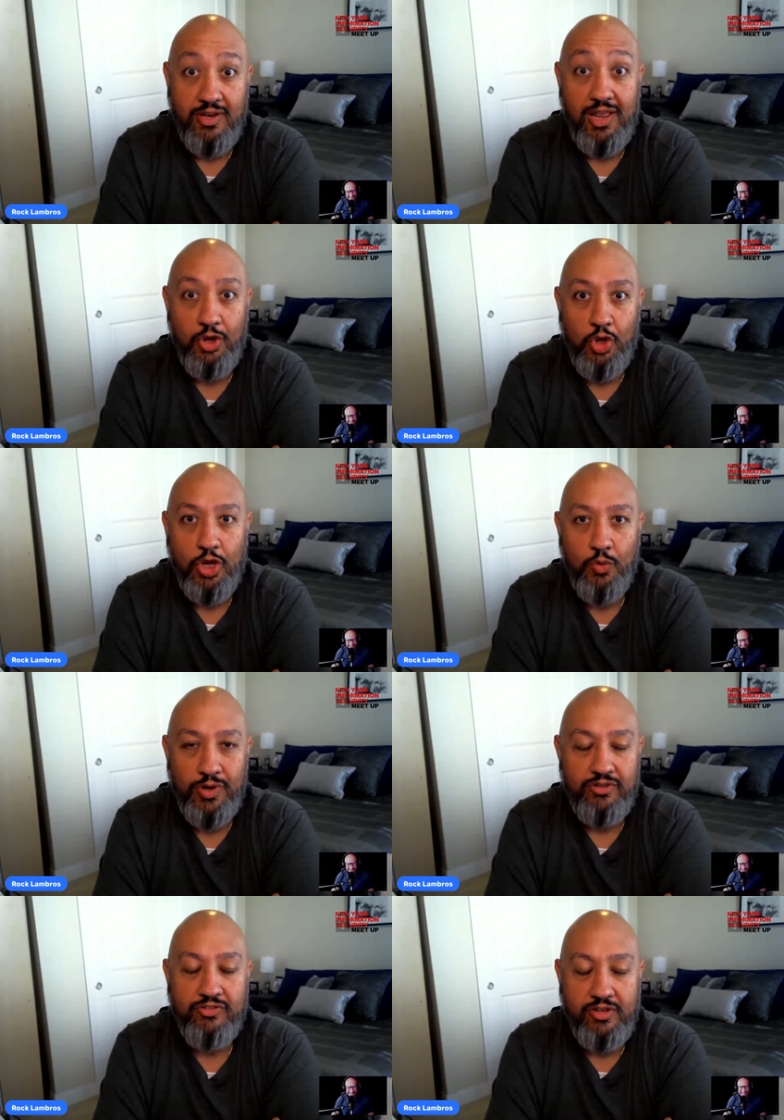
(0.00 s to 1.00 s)
and look at
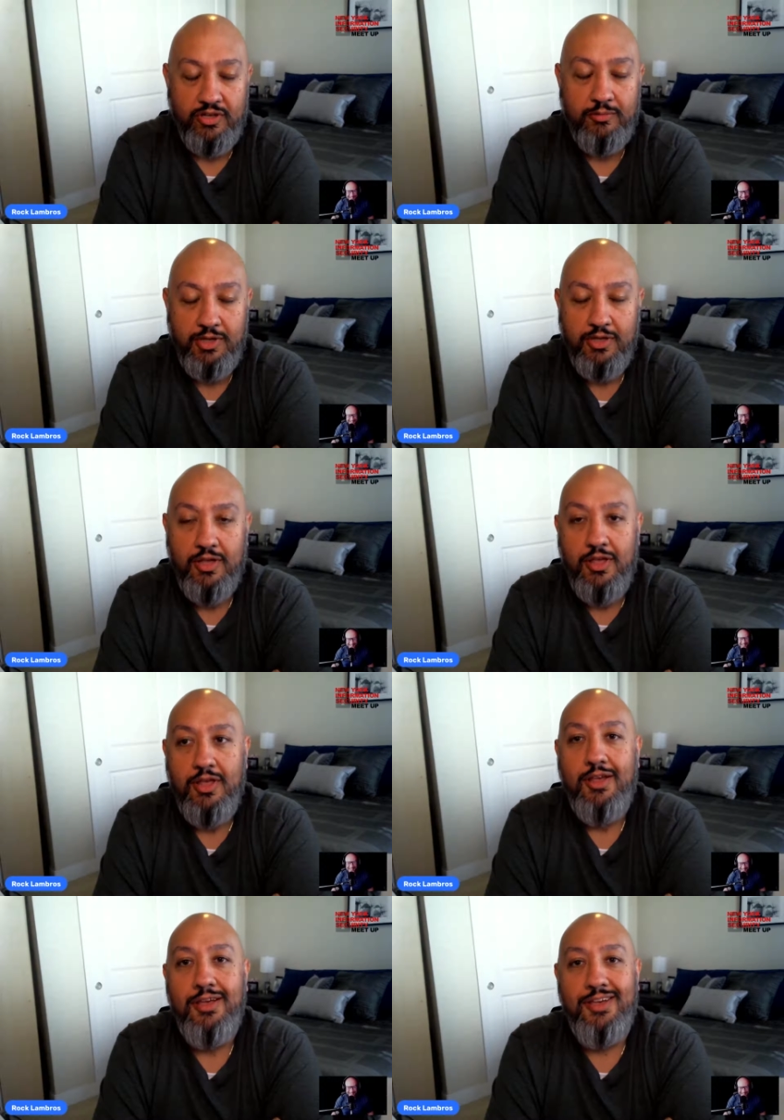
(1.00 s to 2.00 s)
what it's done to me.
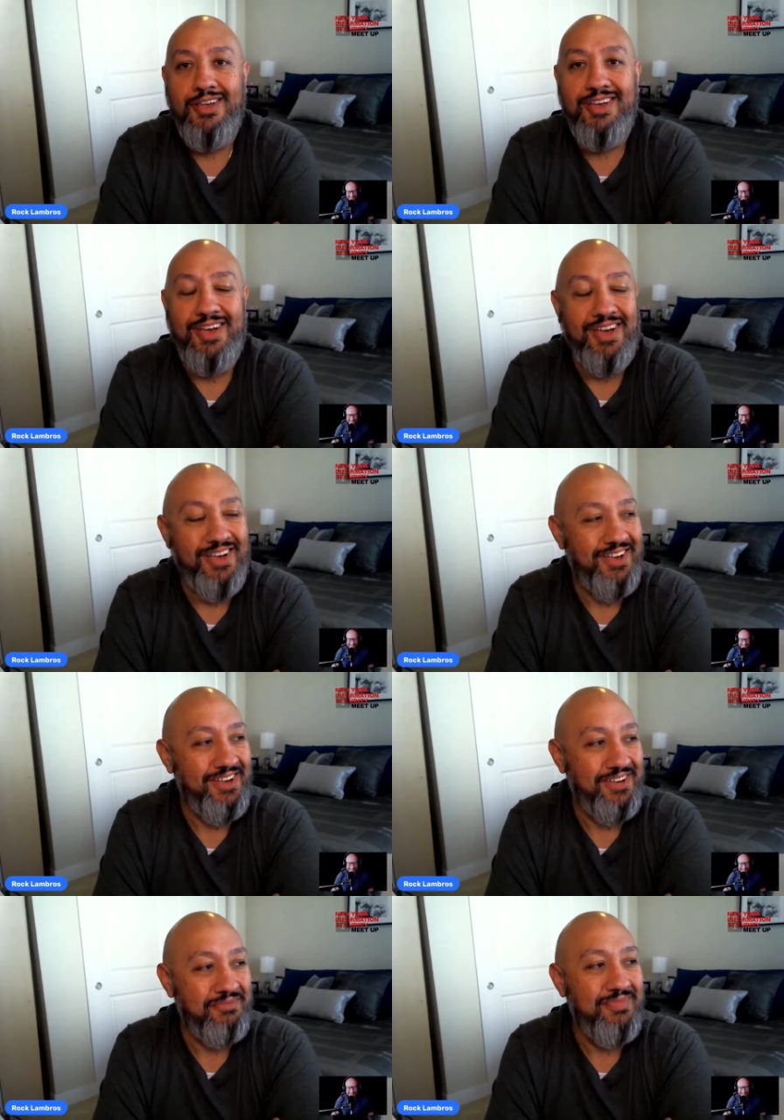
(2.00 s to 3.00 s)

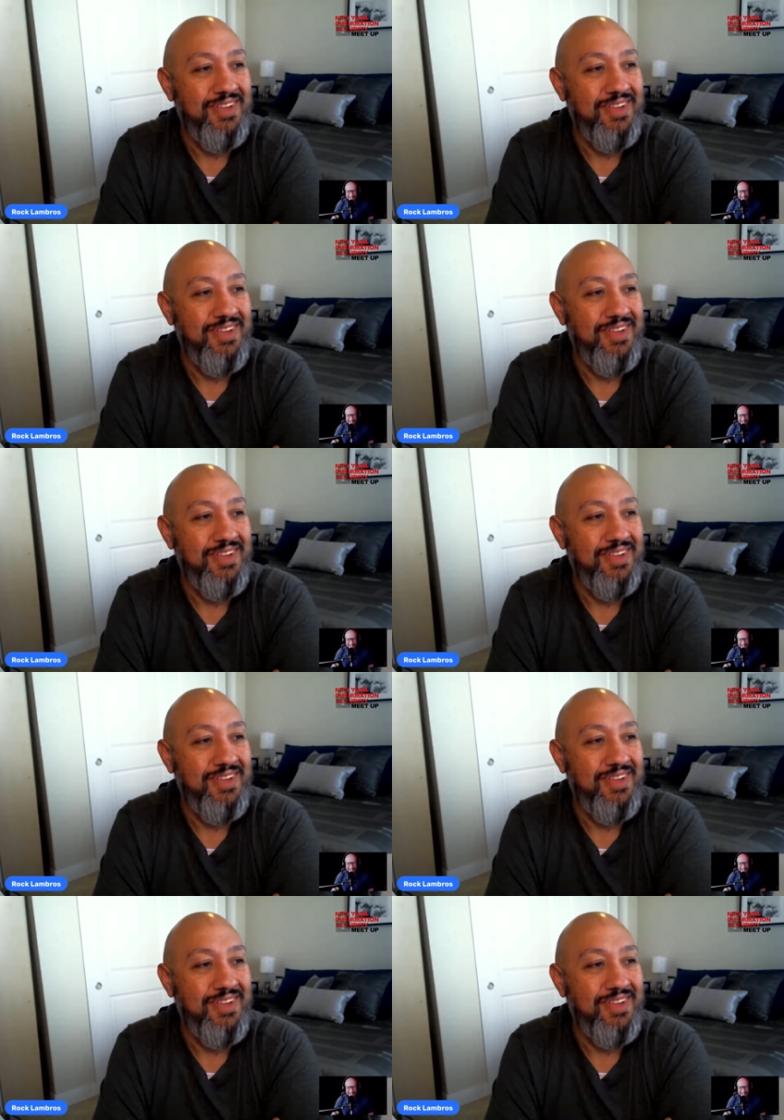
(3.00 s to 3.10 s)
um,